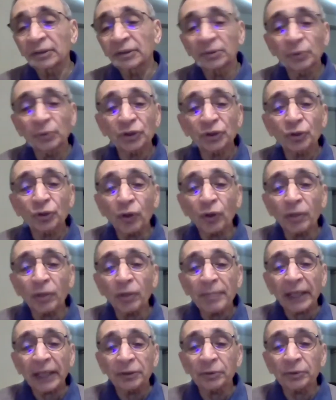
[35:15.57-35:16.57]
was called
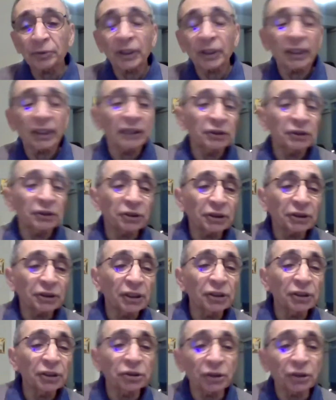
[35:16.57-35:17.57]
back to Karachi
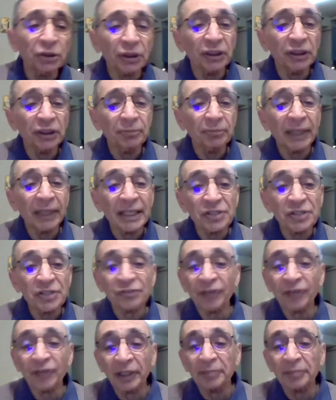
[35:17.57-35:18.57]
urgently by his
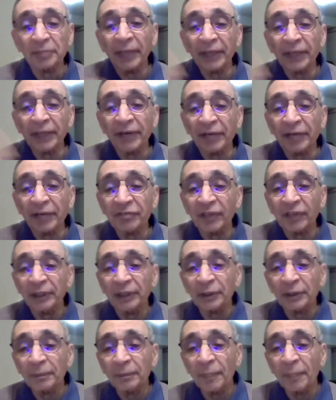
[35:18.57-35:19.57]
father, my grandfather.